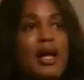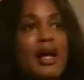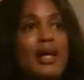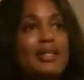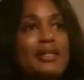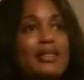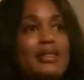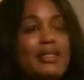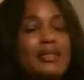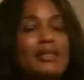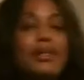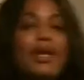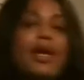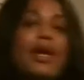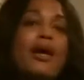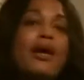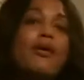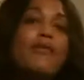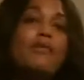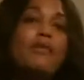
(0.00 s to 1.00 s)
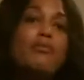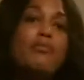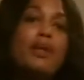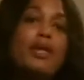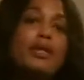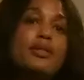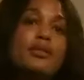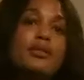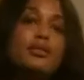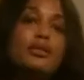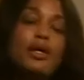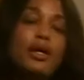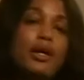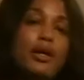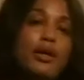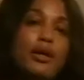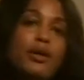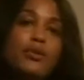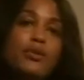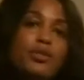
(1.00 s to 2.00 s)
I didn't have the best
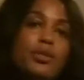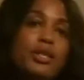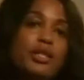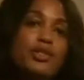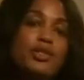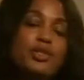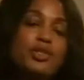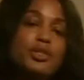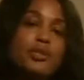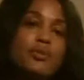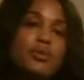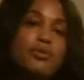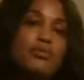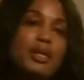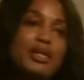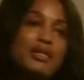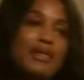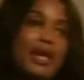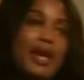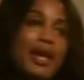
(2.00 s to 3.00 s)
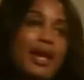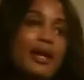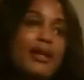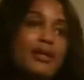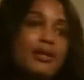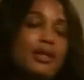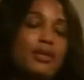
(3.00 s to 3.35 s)
uh, relationship with my dad.